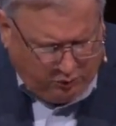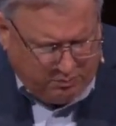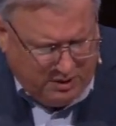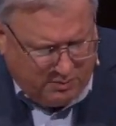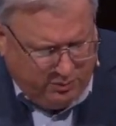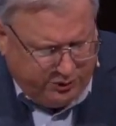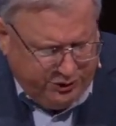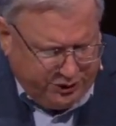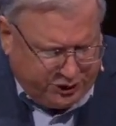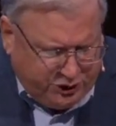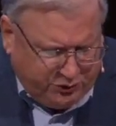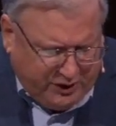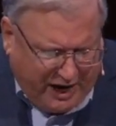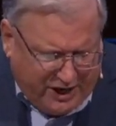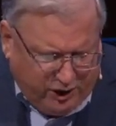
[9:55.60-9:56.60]
Remember your
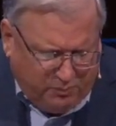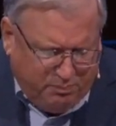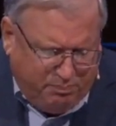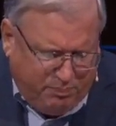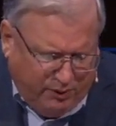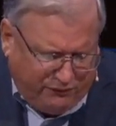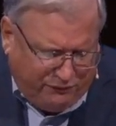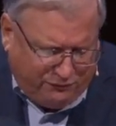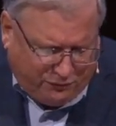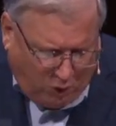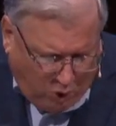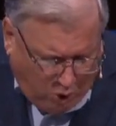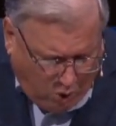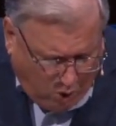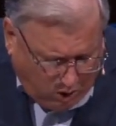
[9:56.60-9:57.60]
Creator
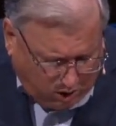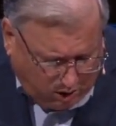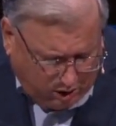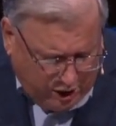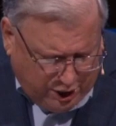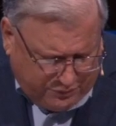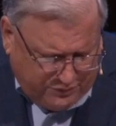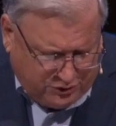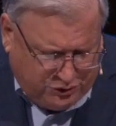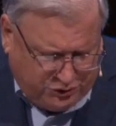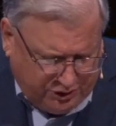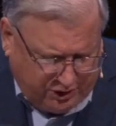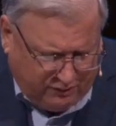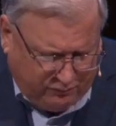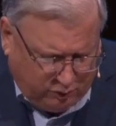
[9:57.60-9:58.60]
before the
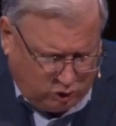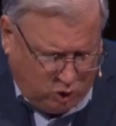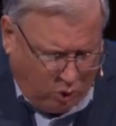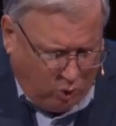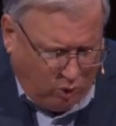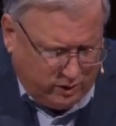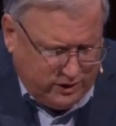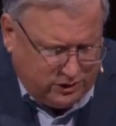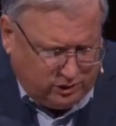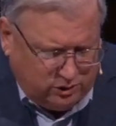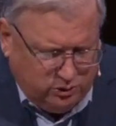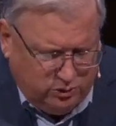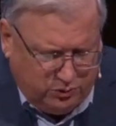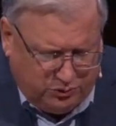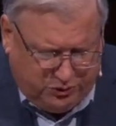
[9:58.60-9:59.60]
silver cord is
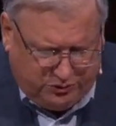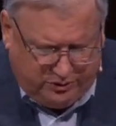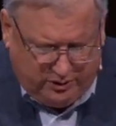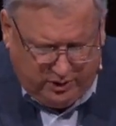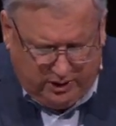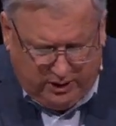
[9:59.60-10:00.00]
loosed.